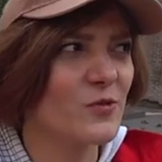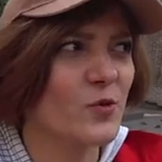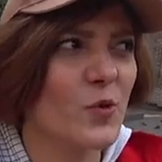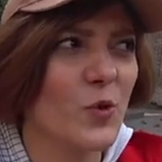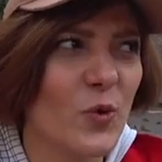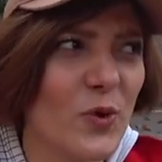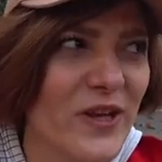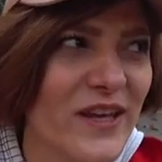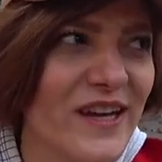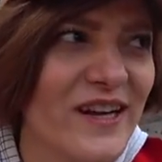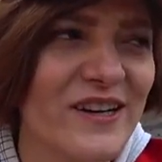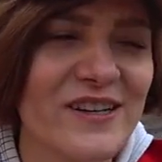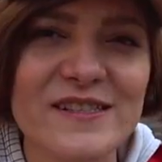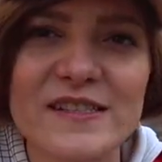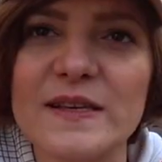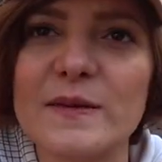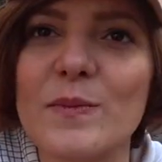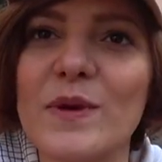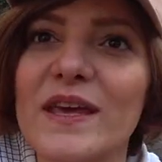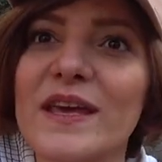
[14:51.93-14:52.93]
2 years,
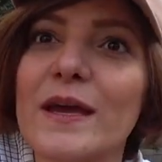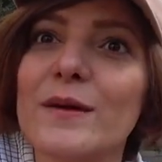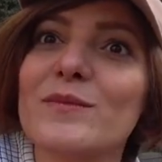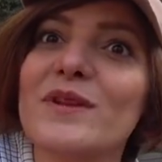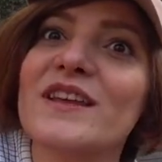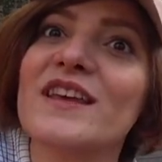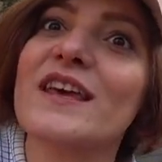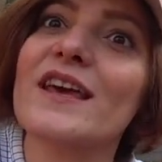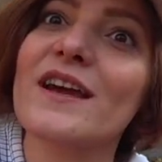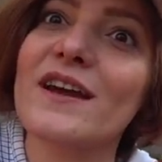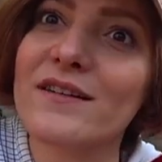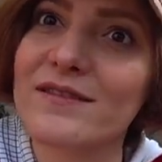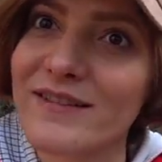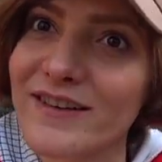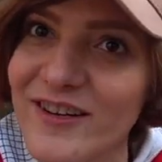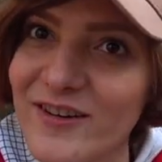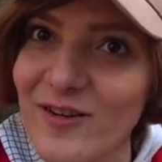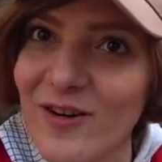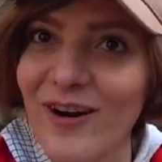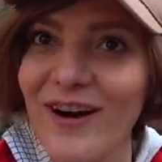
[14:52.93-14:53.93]
he became the King of
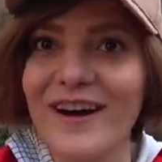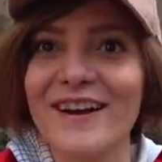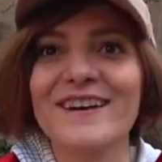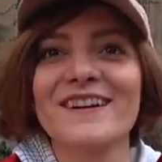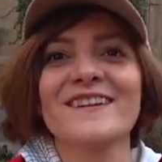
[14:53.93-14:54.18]
Iran.